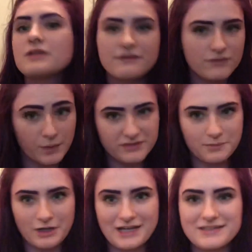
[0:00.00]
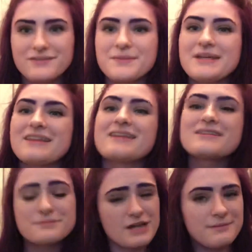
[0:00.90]
If you want to see more content from me, then
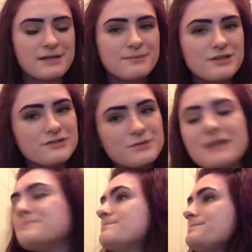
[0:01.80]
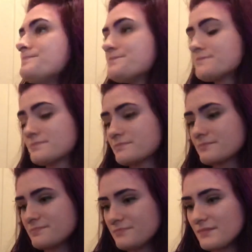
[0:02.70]
subscribe down below as well.
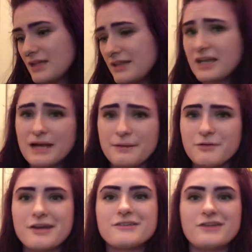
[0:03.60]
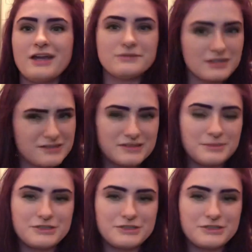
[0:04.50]
And then comment what else you guys would like to see me